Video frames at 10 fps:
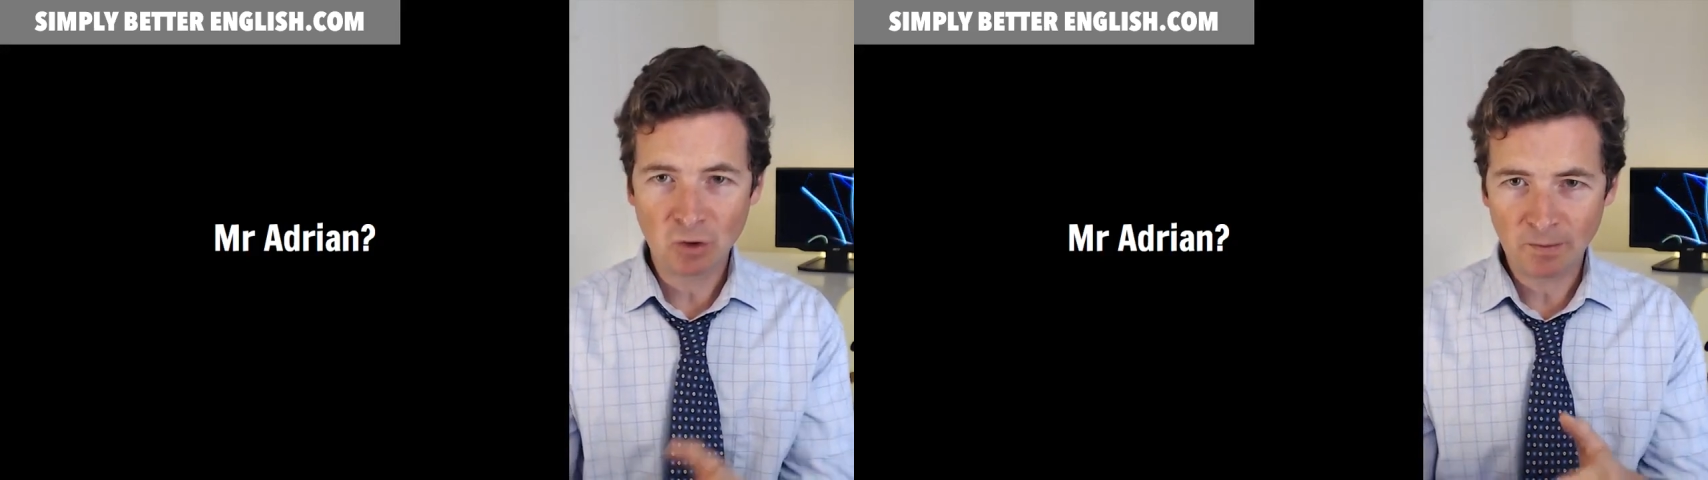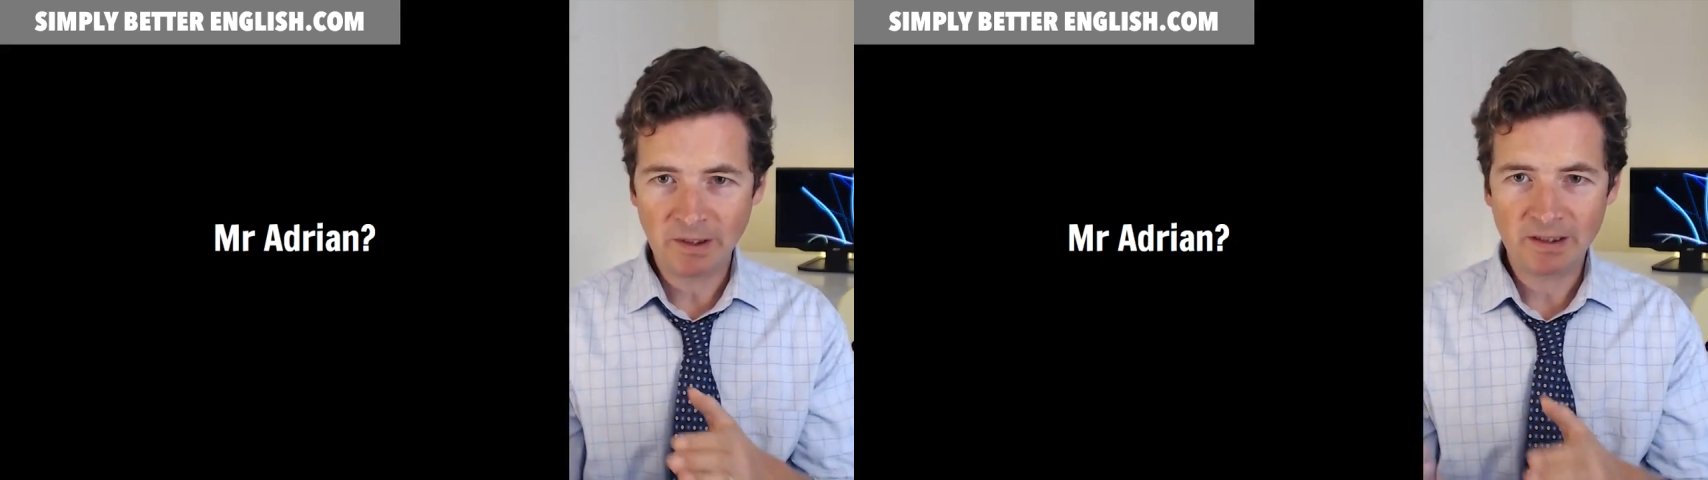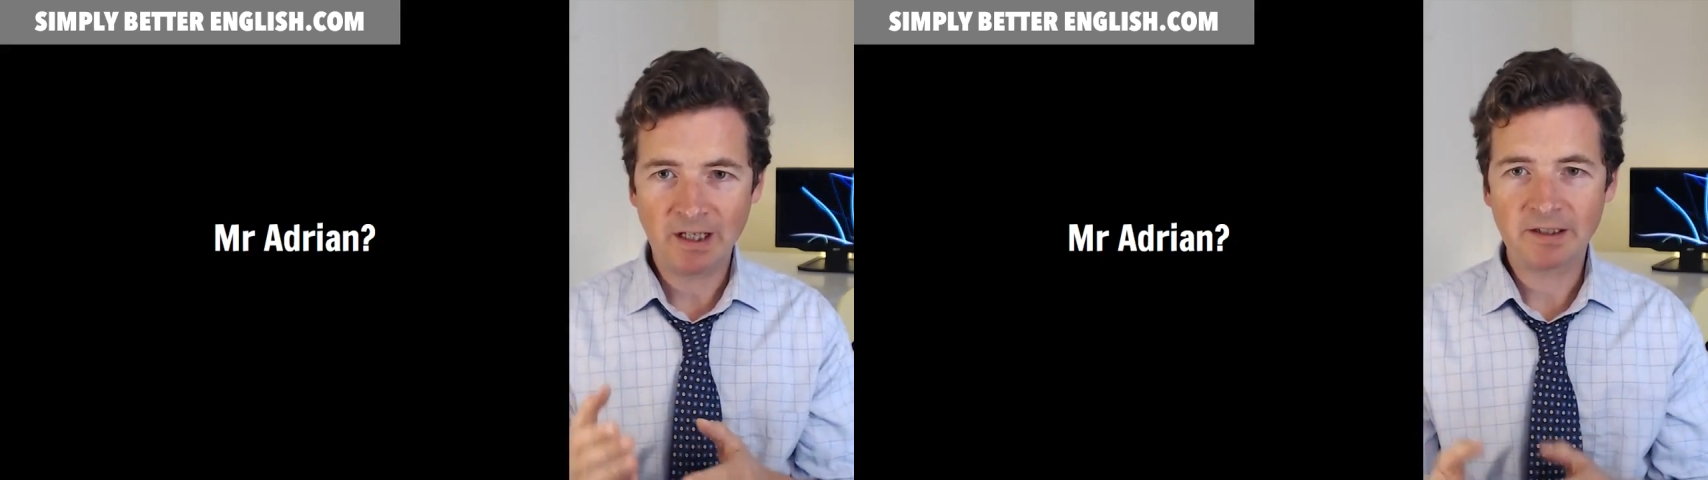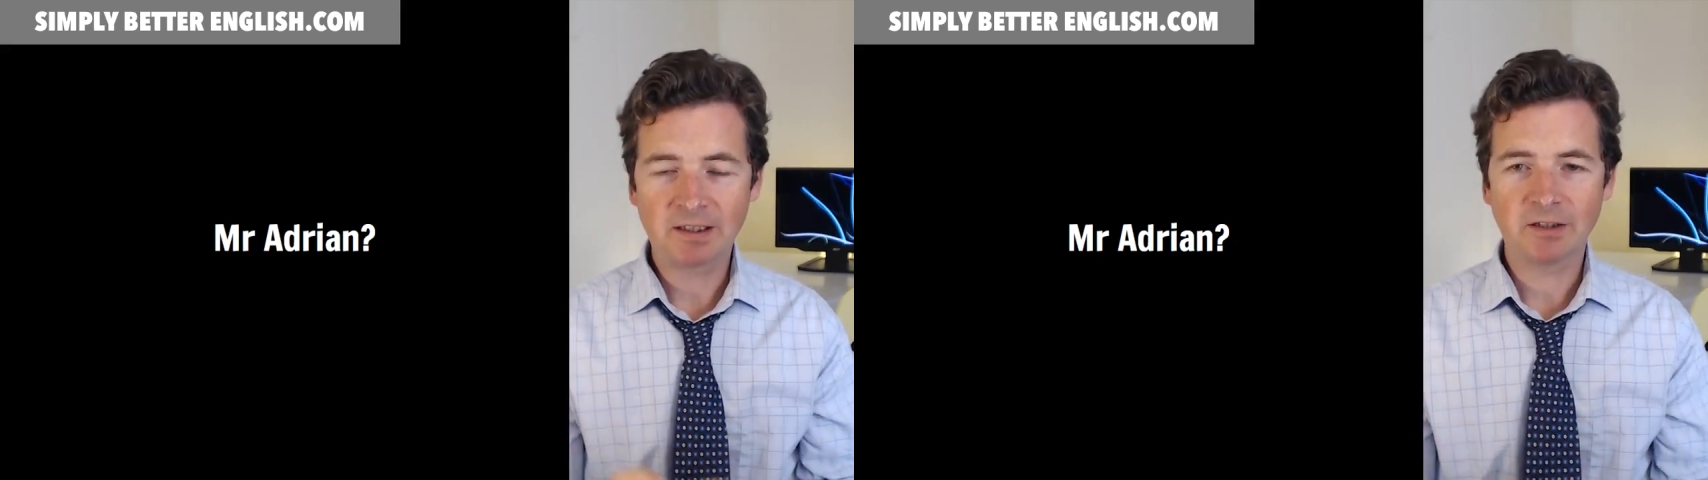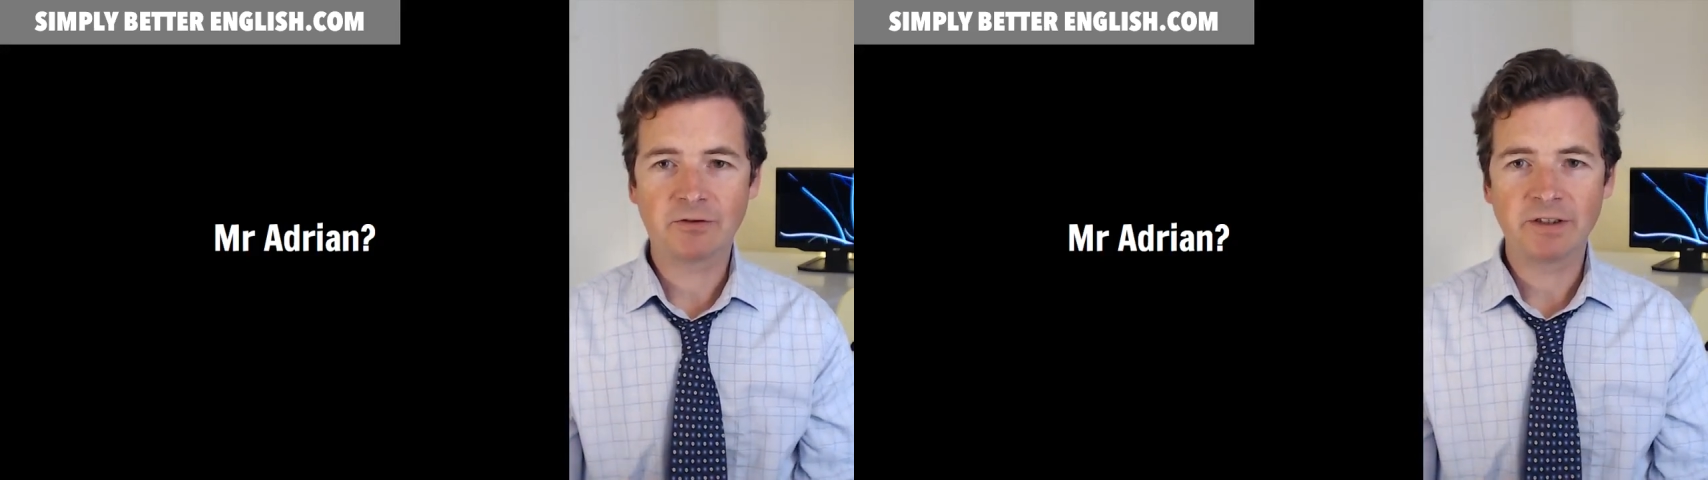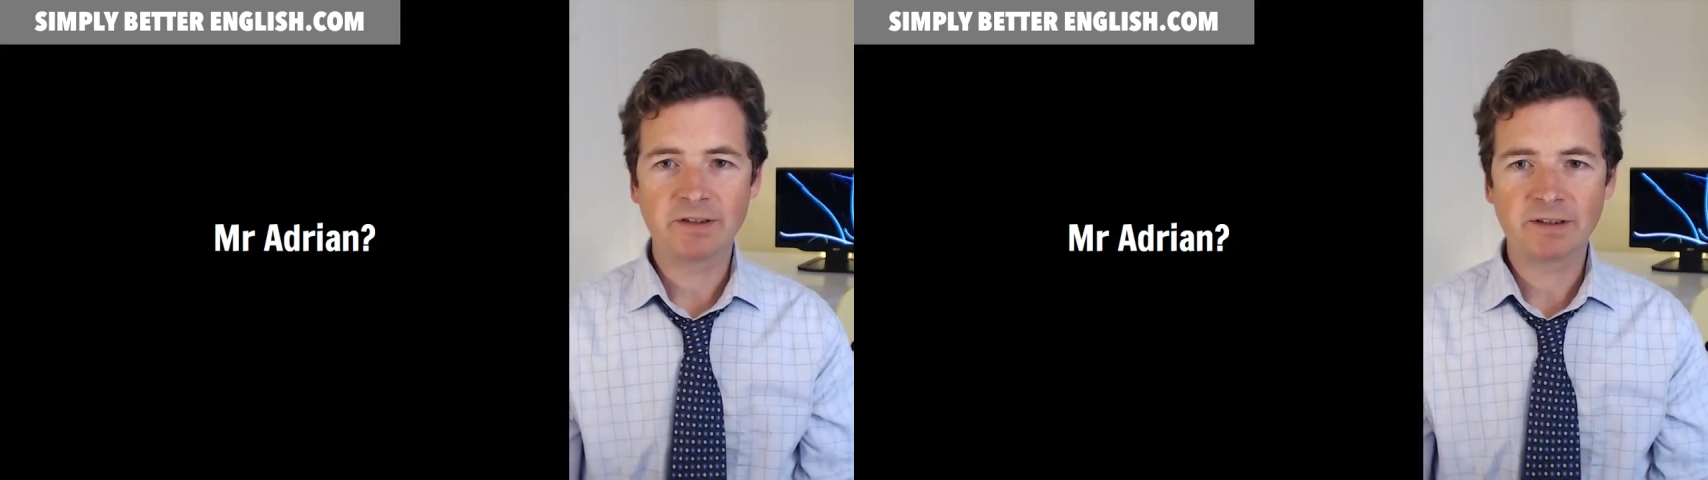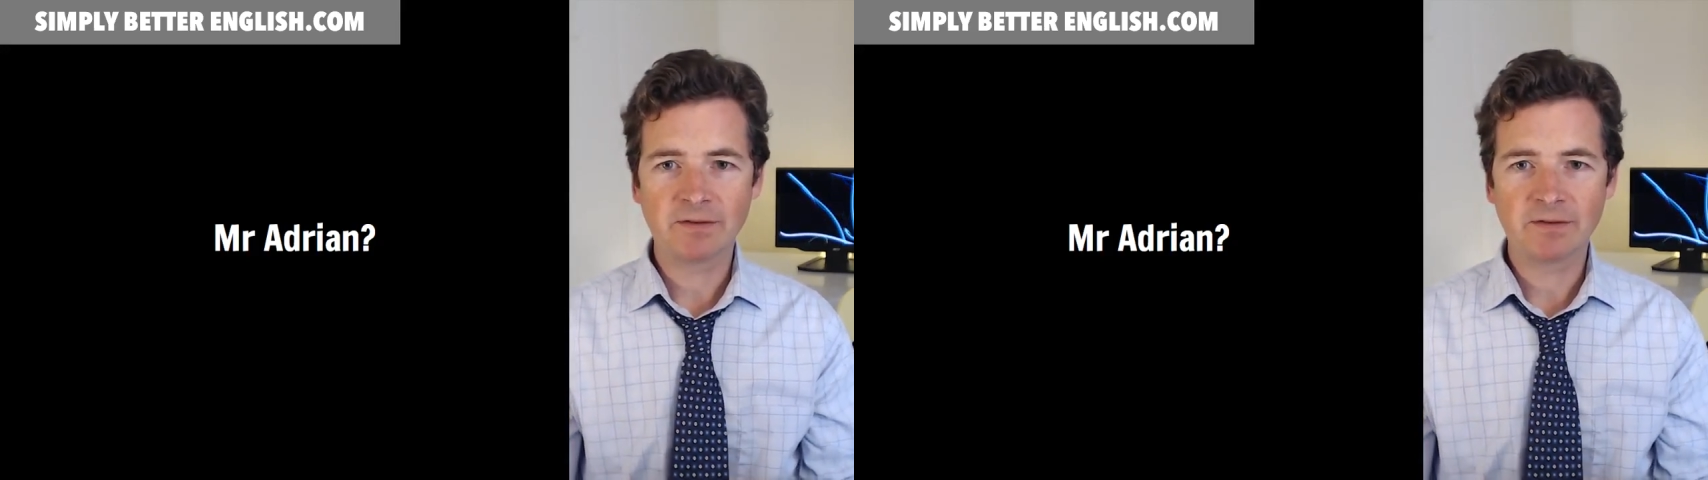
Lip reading: normal in other countries,